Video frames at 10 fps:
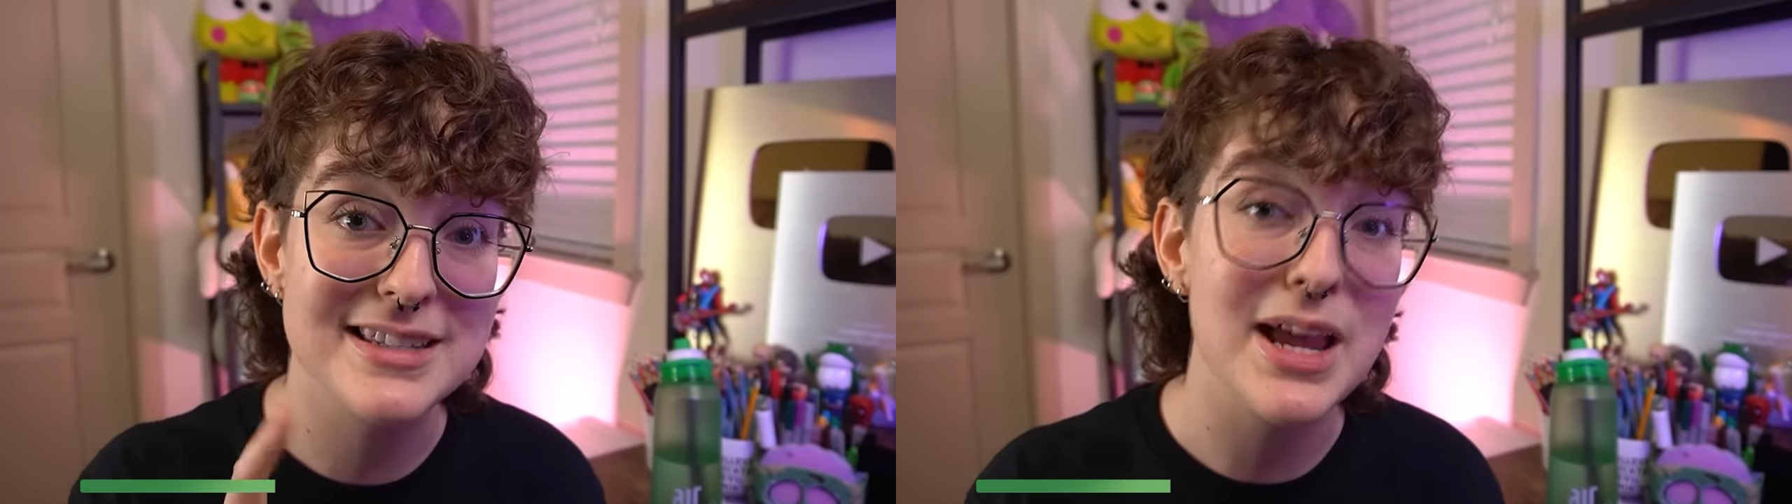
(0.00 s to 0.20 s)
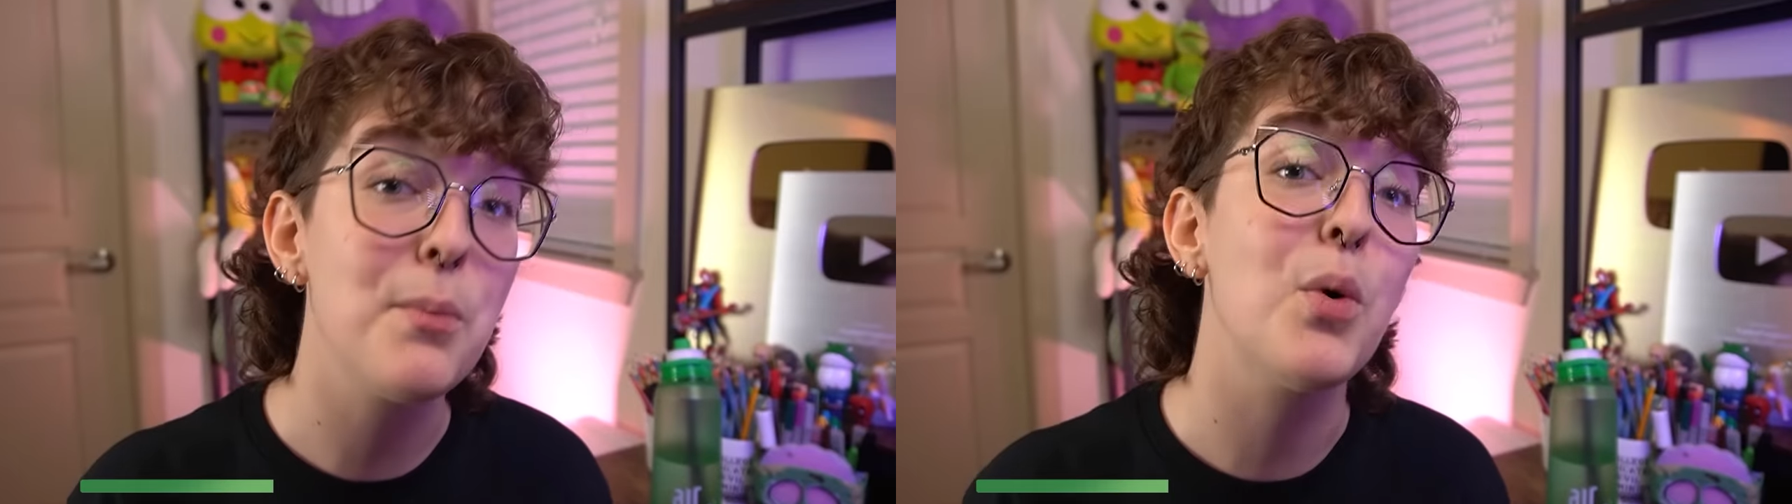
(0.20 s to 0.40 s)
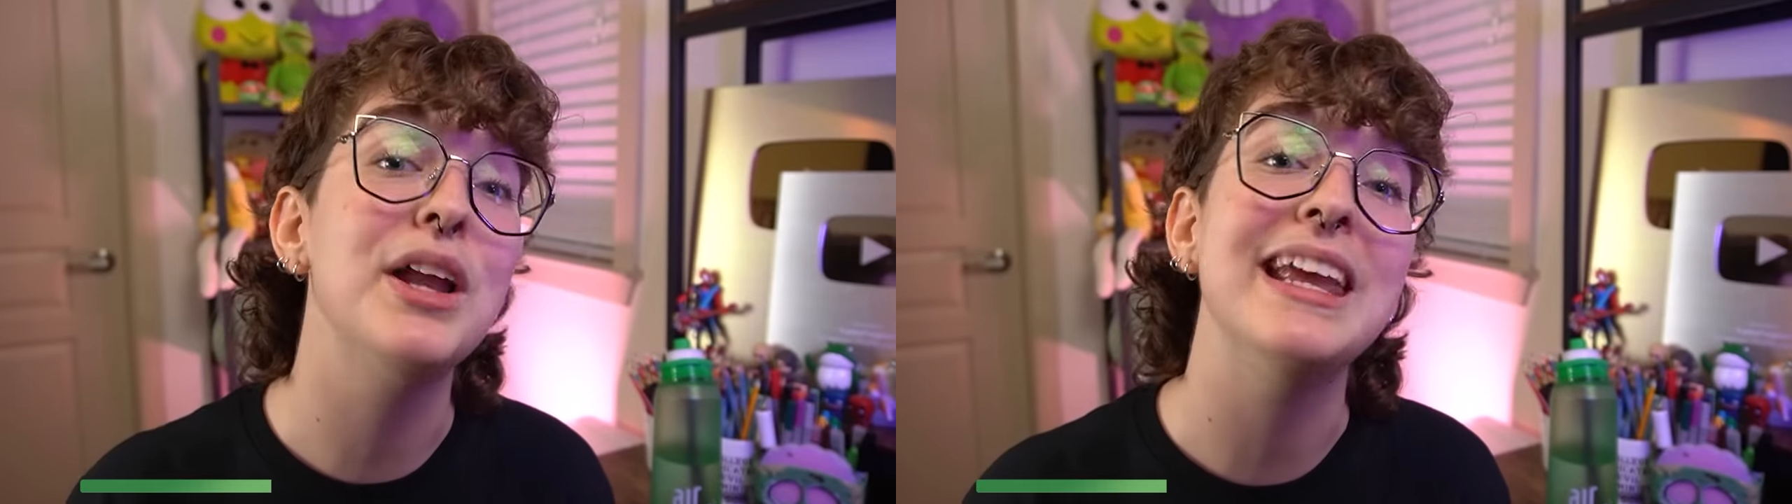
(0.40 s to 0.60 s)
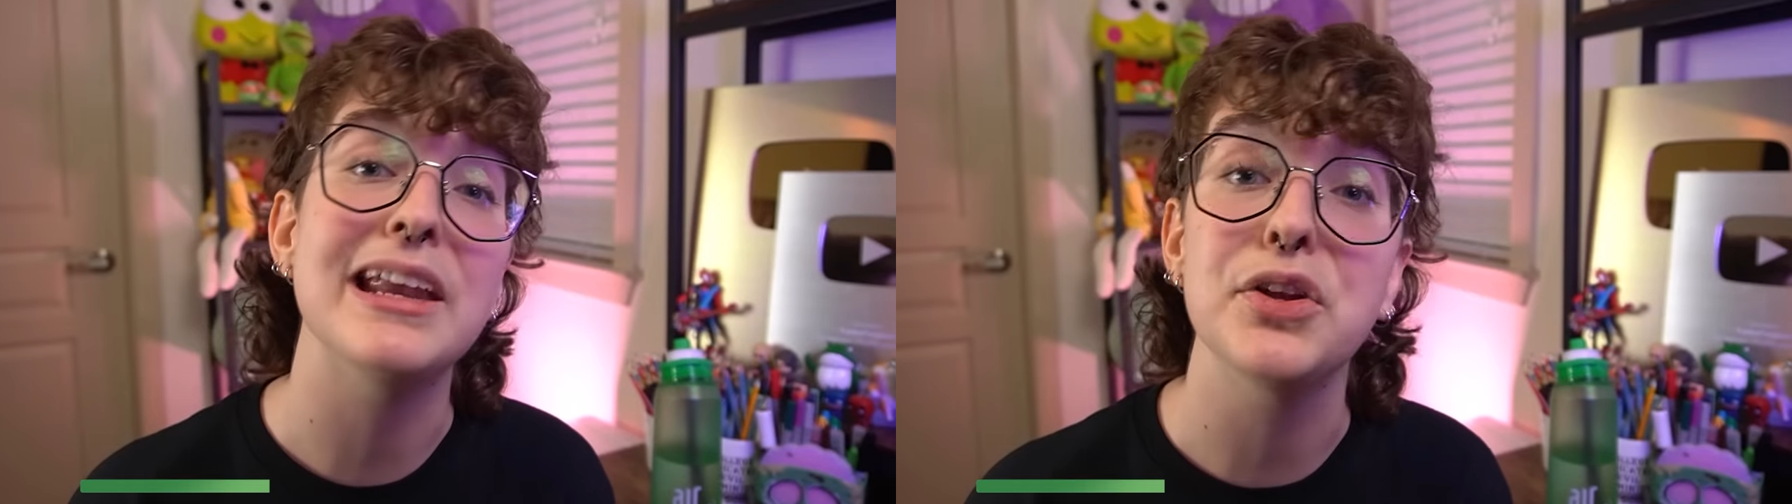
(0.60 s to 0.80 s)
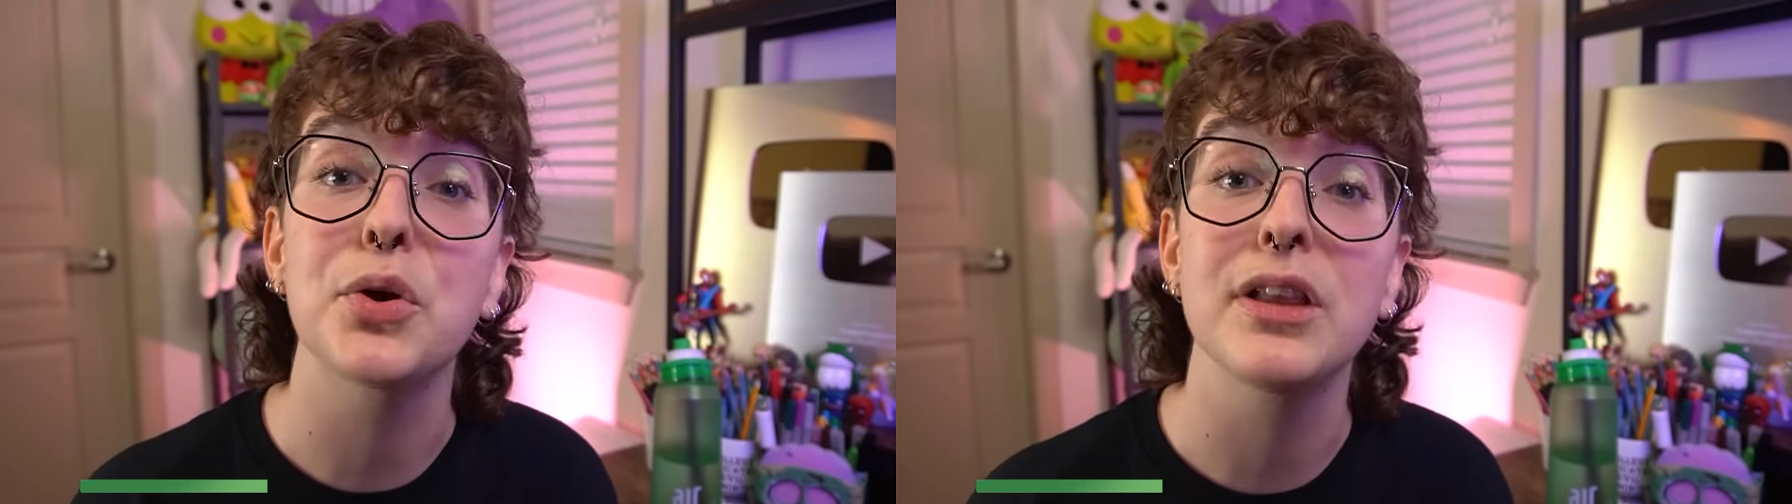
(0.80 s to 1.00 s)
someone
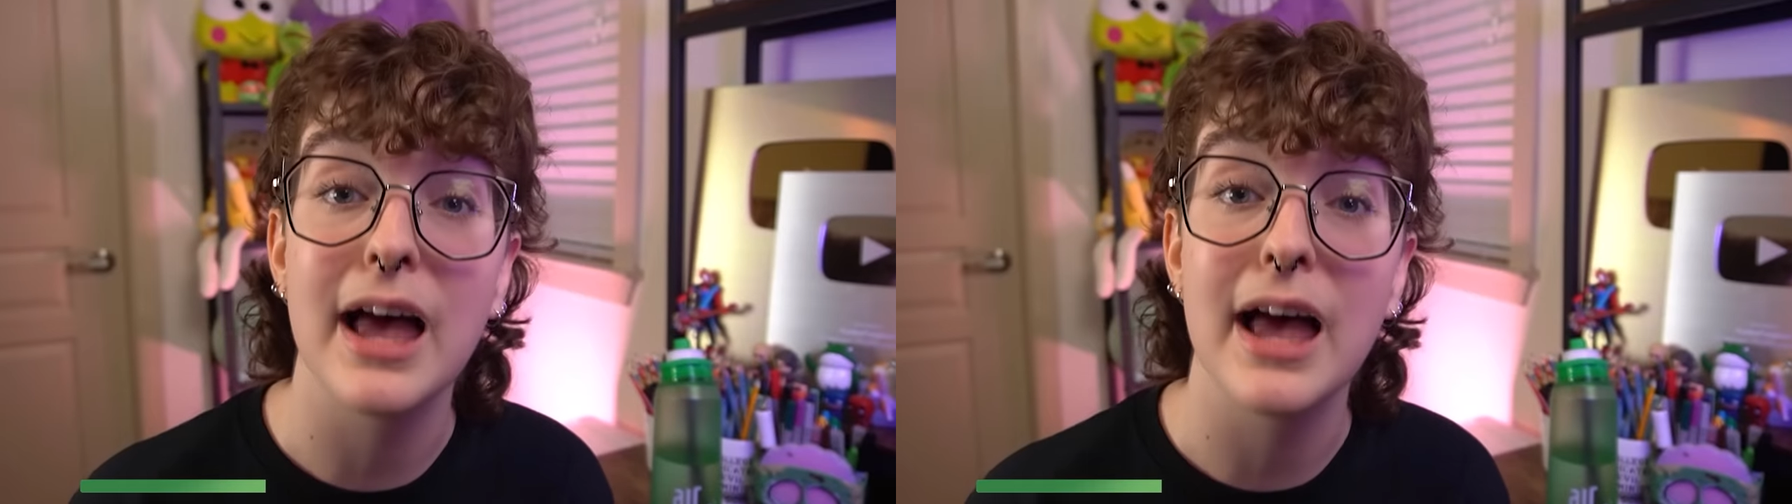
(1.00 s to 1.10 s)
in your